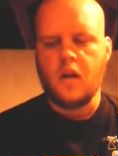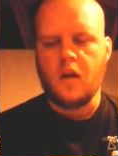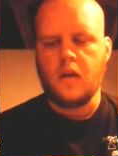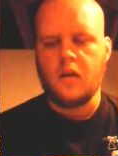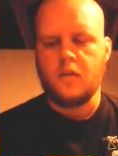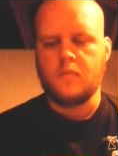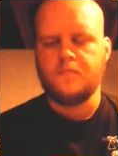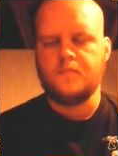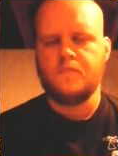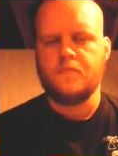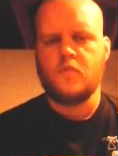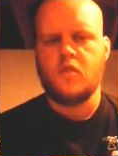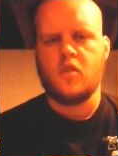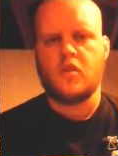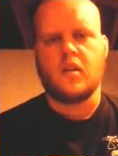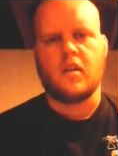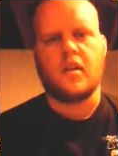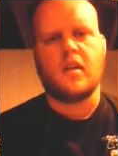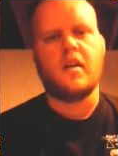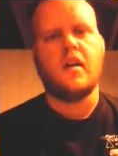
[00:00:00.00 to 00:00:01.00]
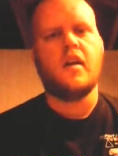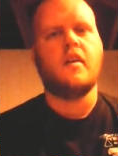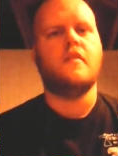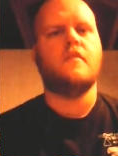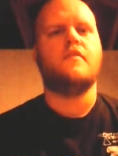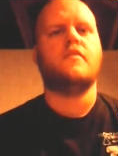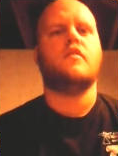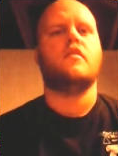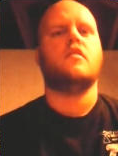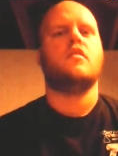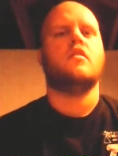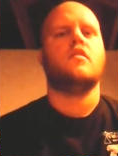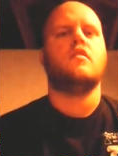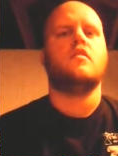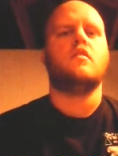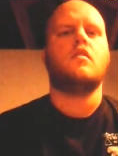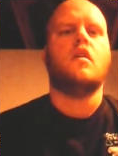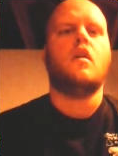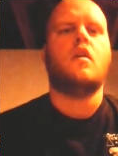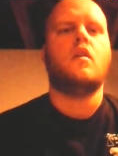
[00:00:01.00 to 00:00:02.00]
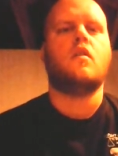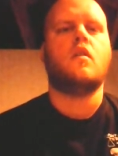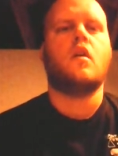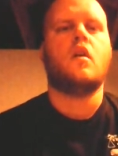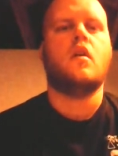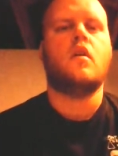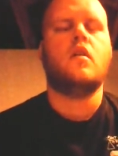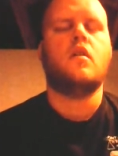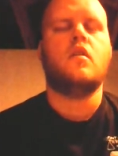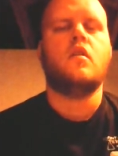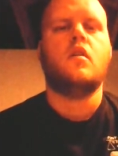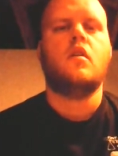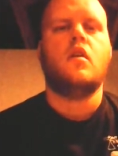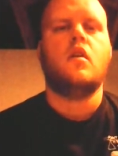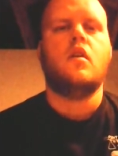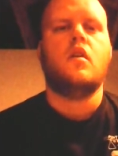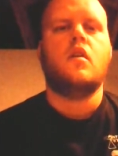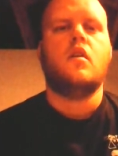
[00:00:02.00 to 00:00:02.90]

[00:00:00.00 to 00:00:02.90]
Um, you can cut it for a little longer